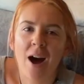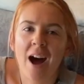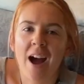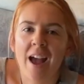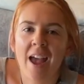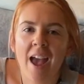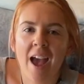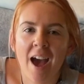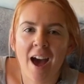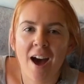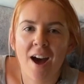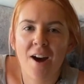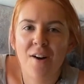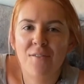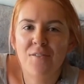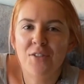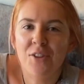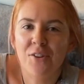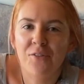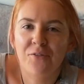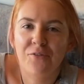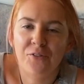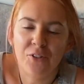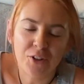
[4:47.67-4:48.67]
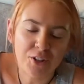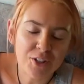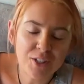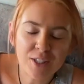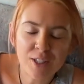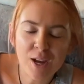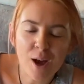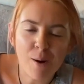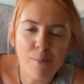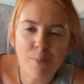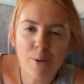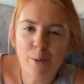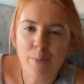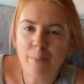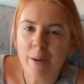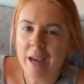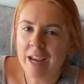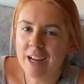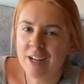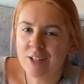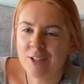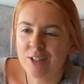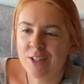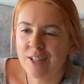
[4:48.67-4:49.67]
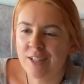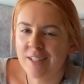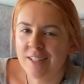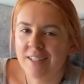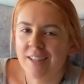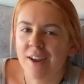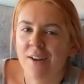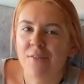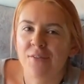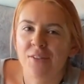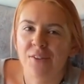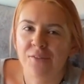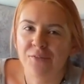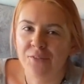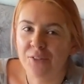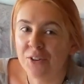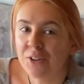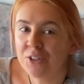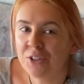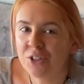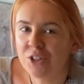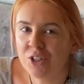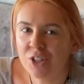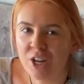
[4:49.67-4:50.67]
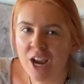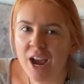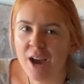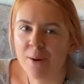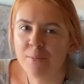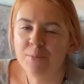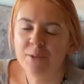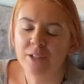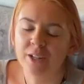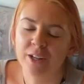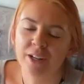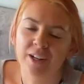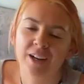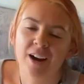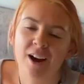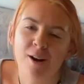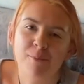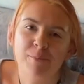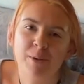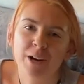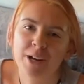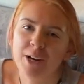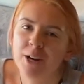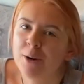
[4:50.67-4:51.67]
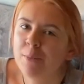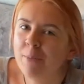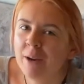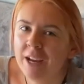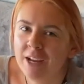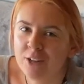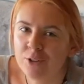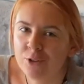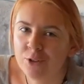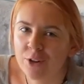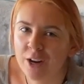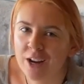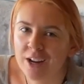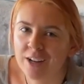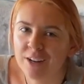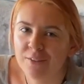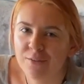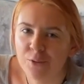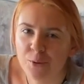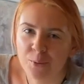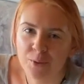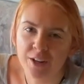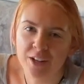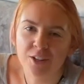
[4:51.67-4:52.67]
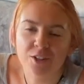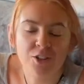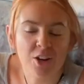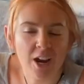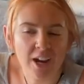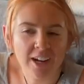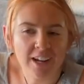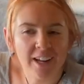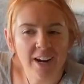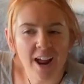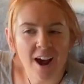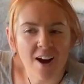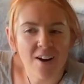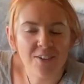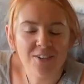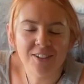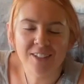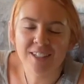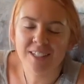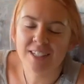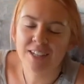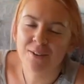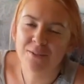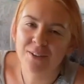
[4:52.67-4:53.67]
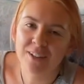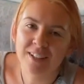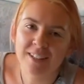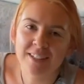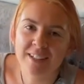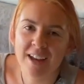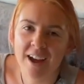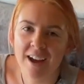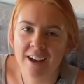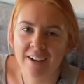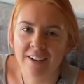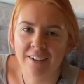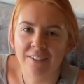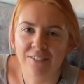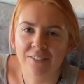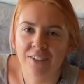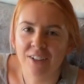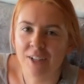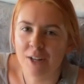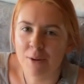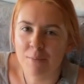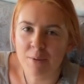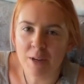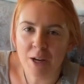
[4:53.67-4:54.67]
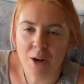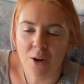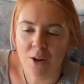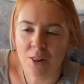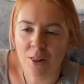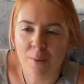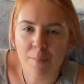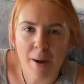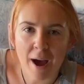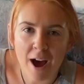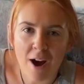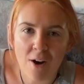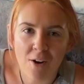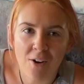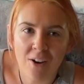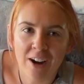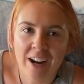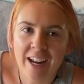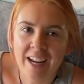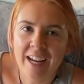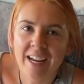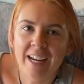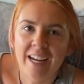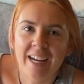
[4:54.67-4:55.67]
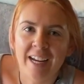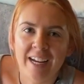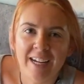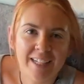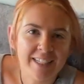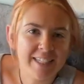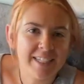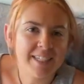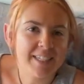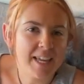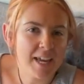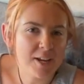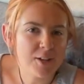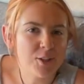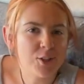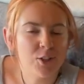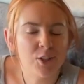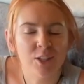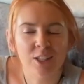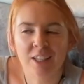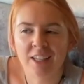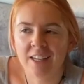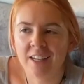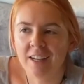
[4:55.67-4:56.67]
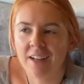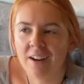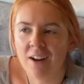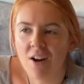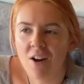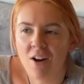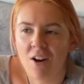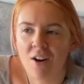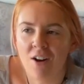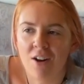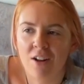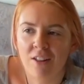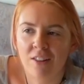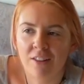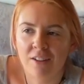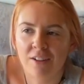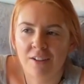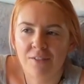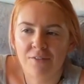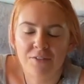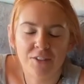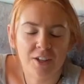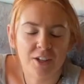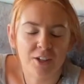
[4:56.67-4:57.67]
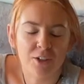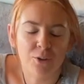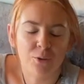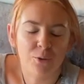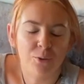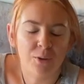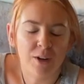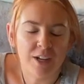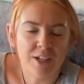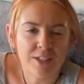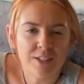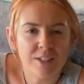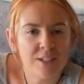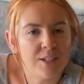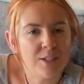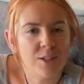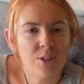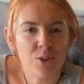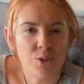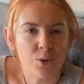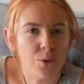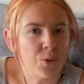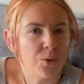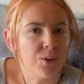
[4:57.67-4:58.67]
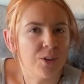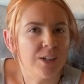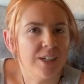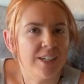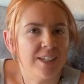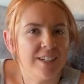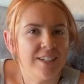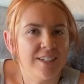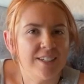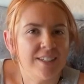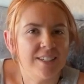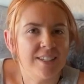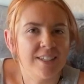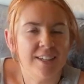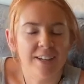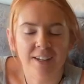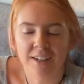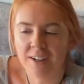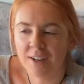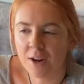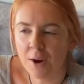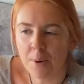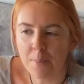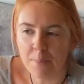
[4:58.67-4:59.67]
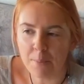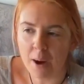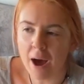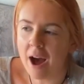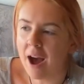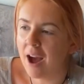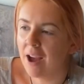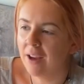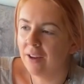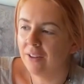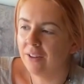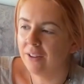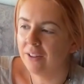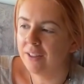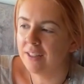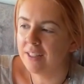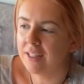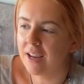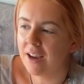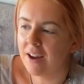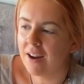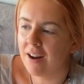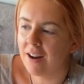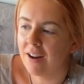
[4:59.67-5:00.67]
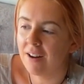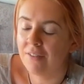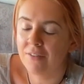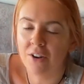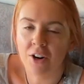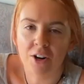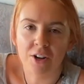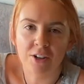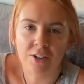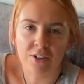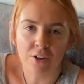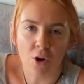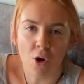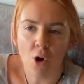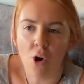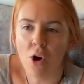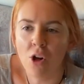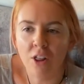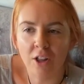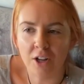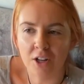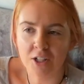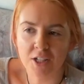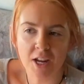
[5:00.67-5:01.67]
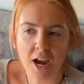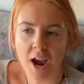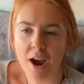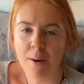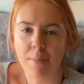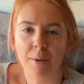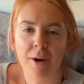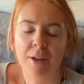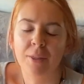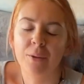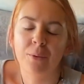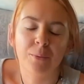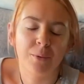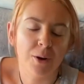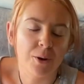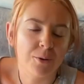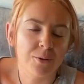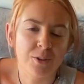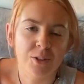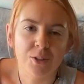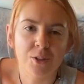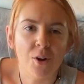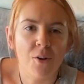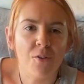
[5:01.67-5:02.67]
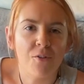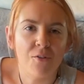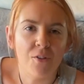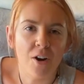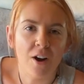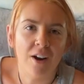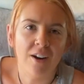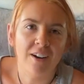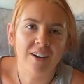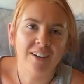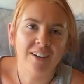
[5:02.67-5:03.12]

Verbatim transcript: I have the first couple pages of the first chapter up on our Patreon if you want to check it out and see what it's kind of going to be all about. It's essentially all of the crazy stories compiled of our all our time on the road so far.